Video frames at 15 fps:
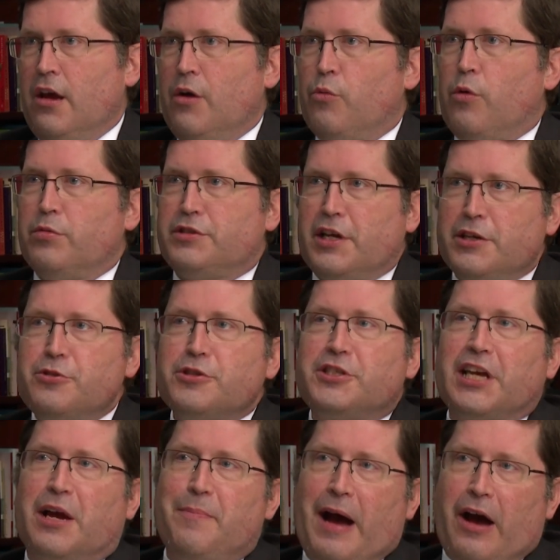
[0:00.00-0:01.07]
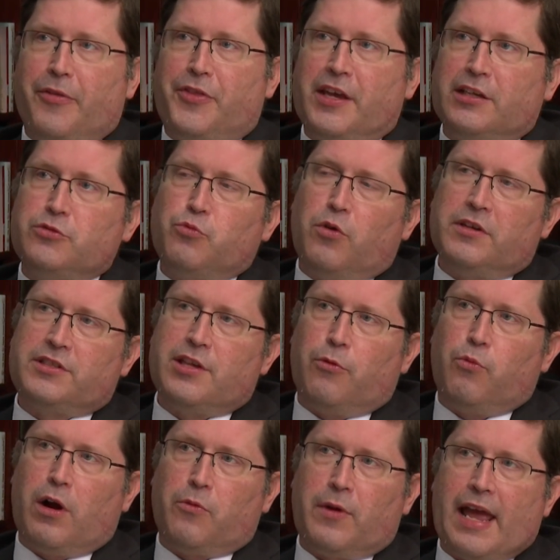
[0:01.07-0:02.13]
What was interesting about this was that
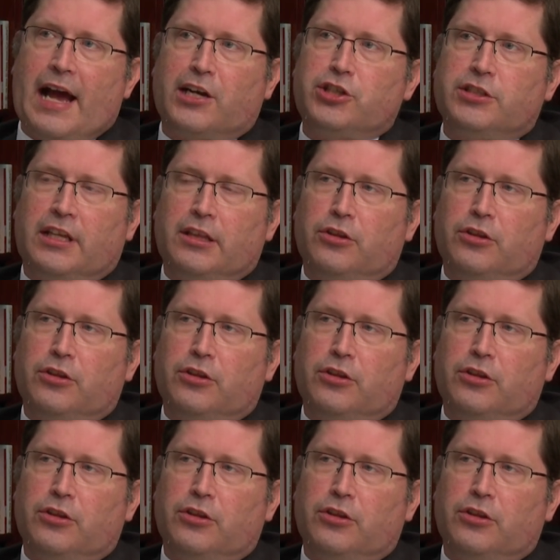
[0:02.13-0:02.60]
when we actually